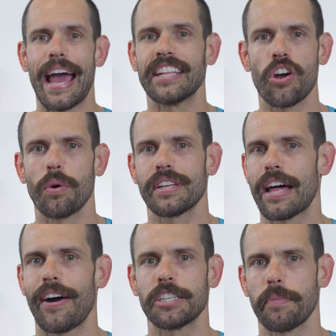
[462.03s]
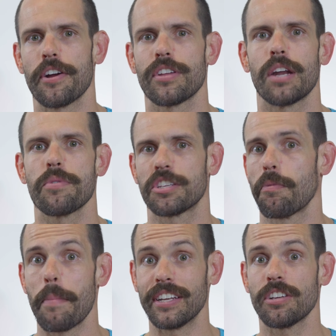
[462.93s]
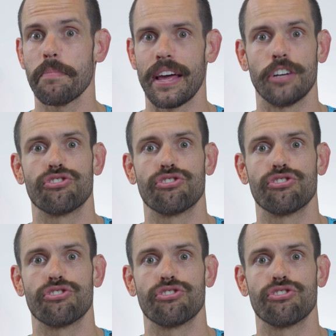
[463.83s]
and go into that last marathon with some momentum and